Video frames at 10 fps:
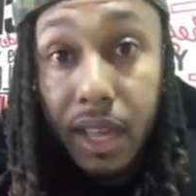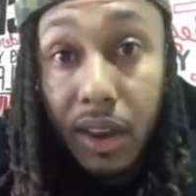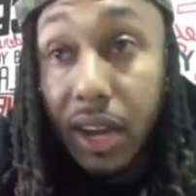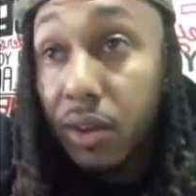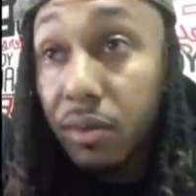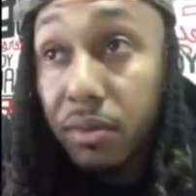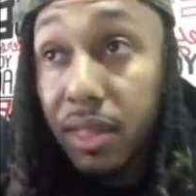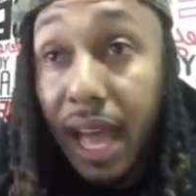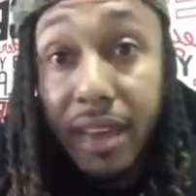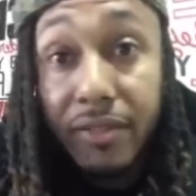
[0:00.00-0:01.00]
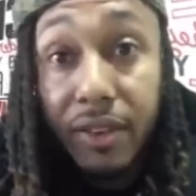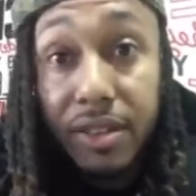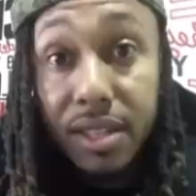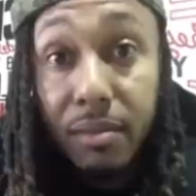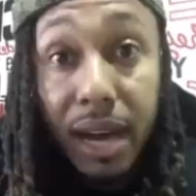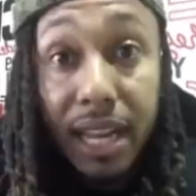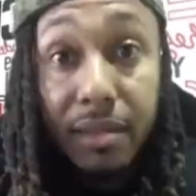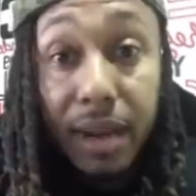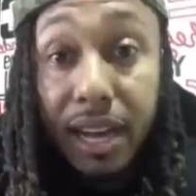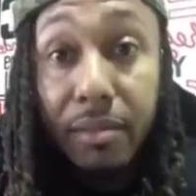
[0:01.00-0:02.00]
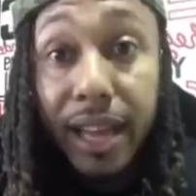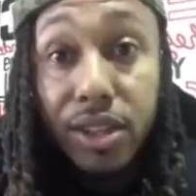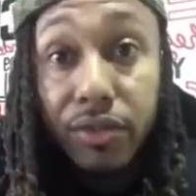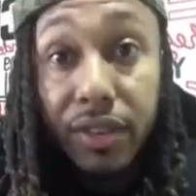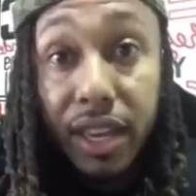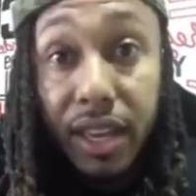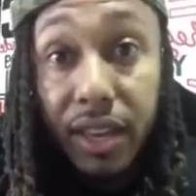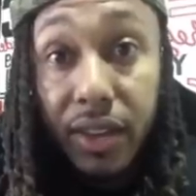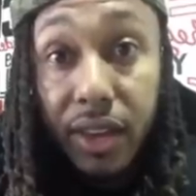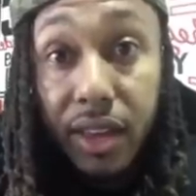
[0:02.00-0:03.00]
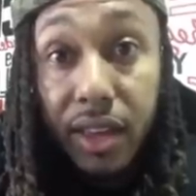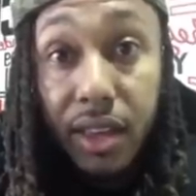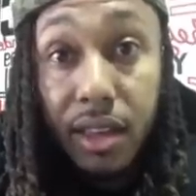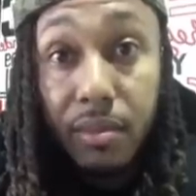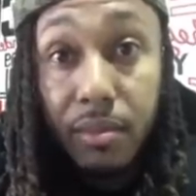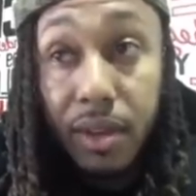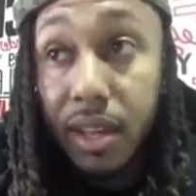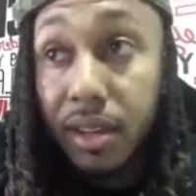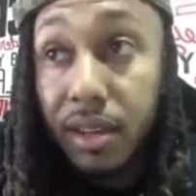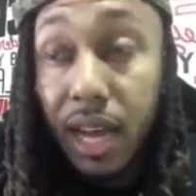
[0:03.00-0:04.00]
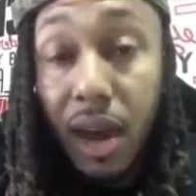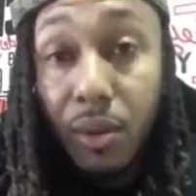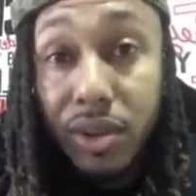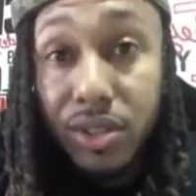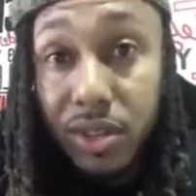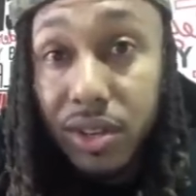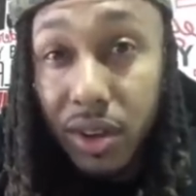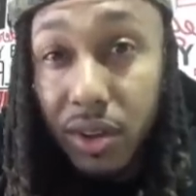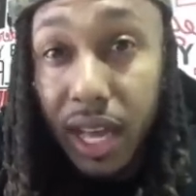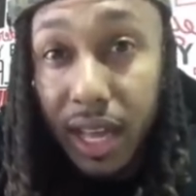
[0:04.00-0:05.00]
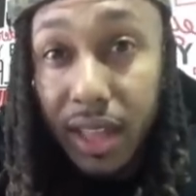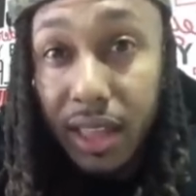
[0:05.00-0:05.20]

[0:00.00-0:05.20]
You know, I know life or somebody might have made you forget, but I want you to know that.